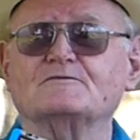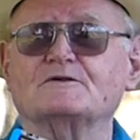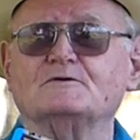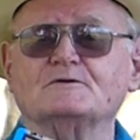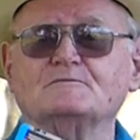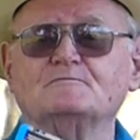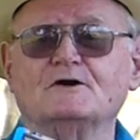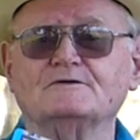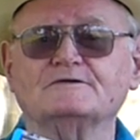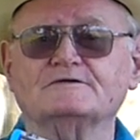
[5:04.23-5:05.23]
if the
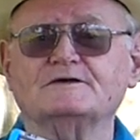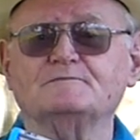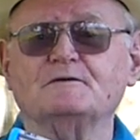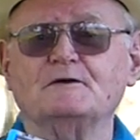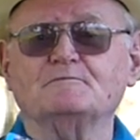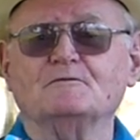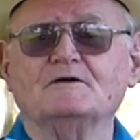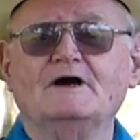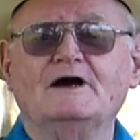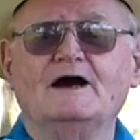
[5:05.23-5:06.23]
emergency people
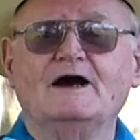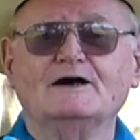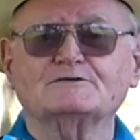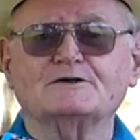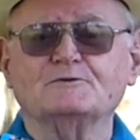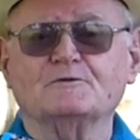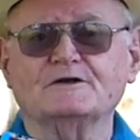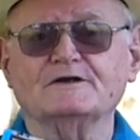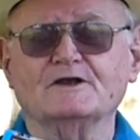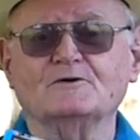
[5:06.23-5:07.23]
ask you where
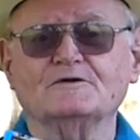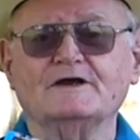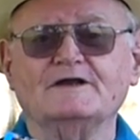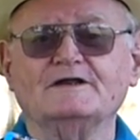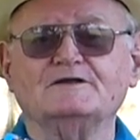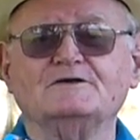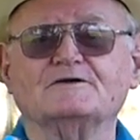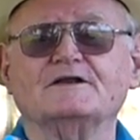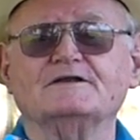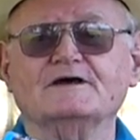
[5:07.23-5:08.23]
you're located, you
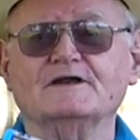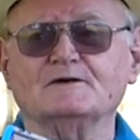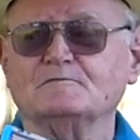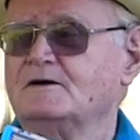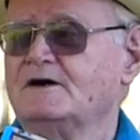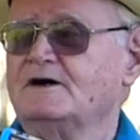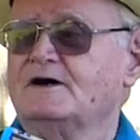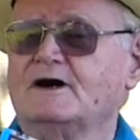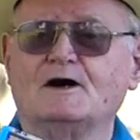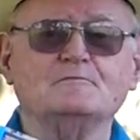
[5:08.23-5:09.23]
can tell them,
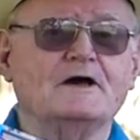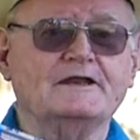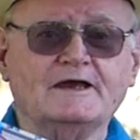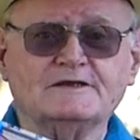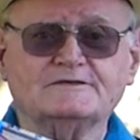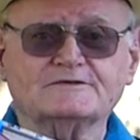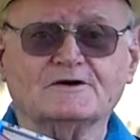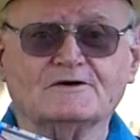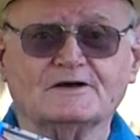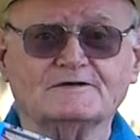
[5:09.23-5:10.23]
I'm at Head
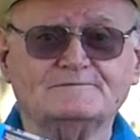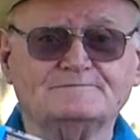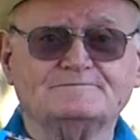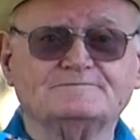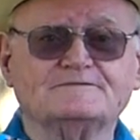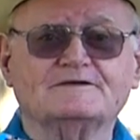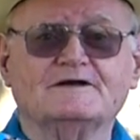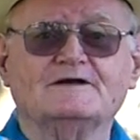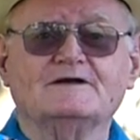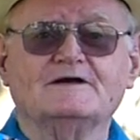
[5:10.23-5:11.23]
Start,
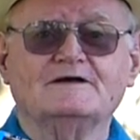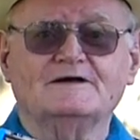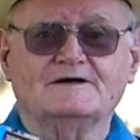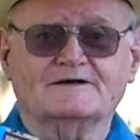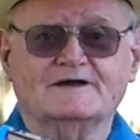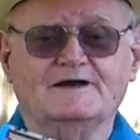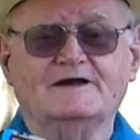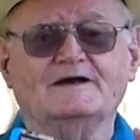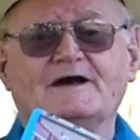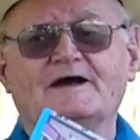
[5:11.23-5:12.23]
okay,
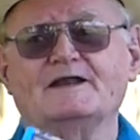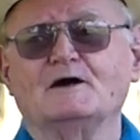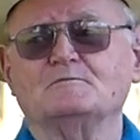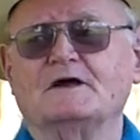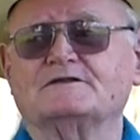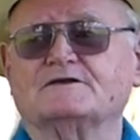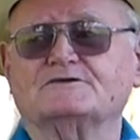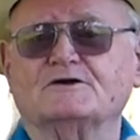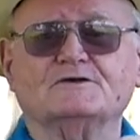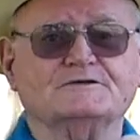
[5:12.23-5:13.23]
and I'm at the
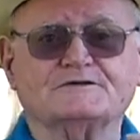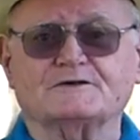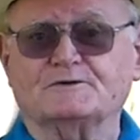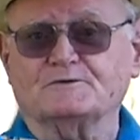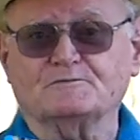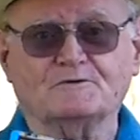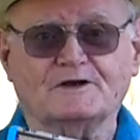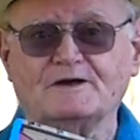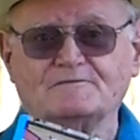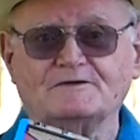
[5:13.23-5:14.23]
church or
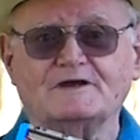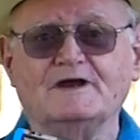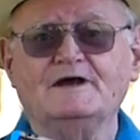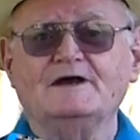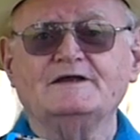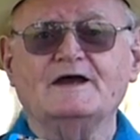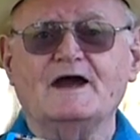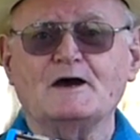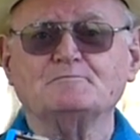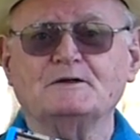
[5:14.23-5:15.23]
wherever you
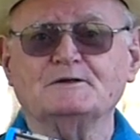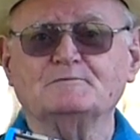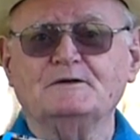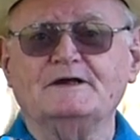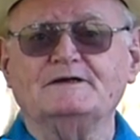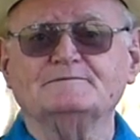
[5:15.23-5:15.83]
happen to be.